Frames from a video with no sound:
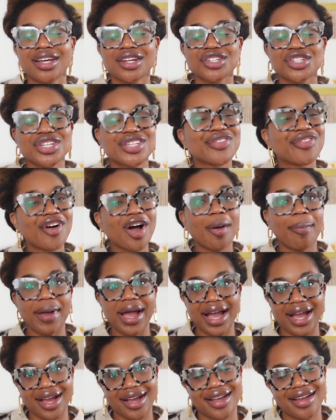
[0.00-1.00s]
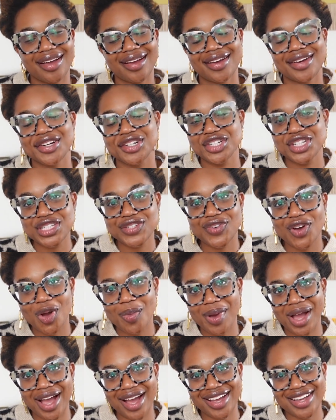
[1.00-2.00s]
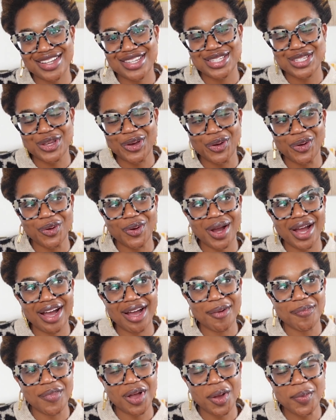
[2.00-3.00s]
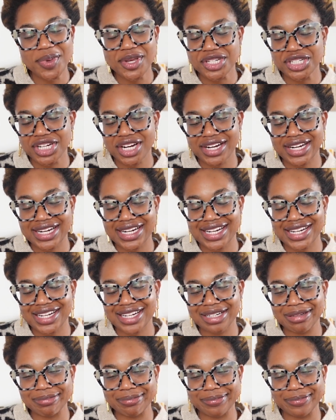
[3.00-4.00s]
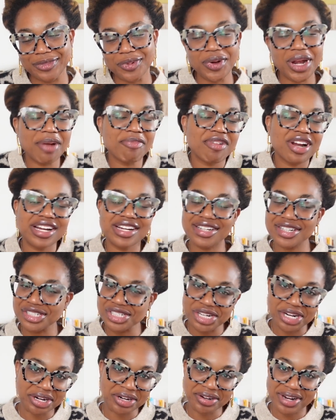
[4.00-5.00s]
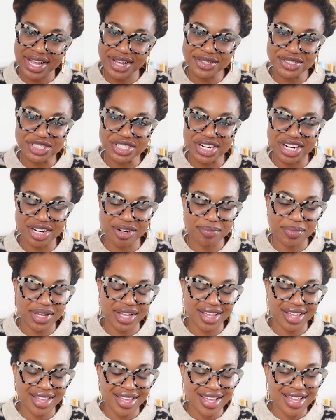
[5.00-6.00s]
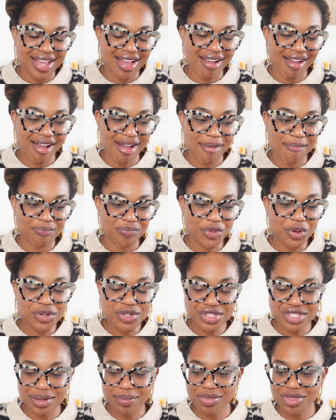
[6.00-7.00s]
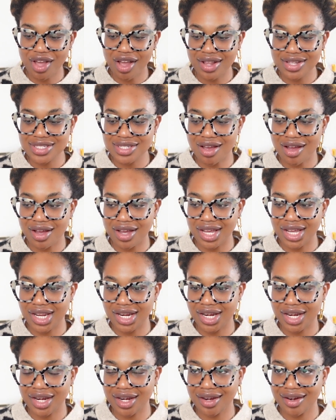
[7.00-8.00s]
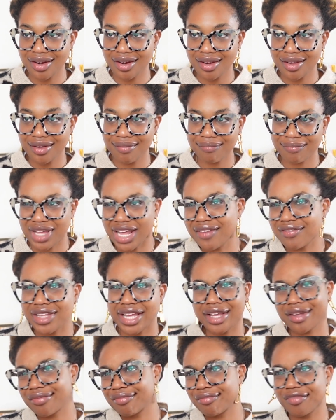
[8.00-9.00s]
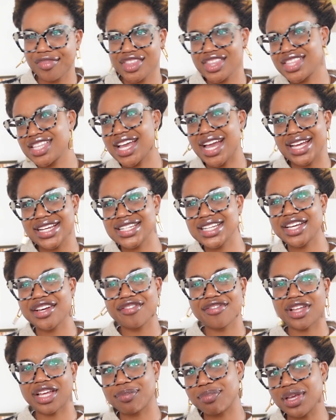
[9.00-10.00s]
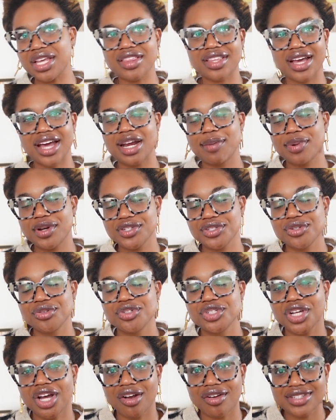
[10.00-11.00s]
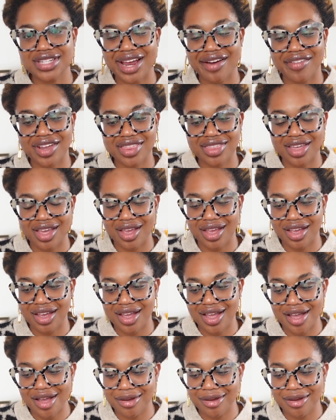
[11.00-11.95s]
fall back. Just fall back. And so I'll be sharing when I'm ready to share. I'll share. But those are some thoughts on kind of the idea of being the kind of person who juggles everything.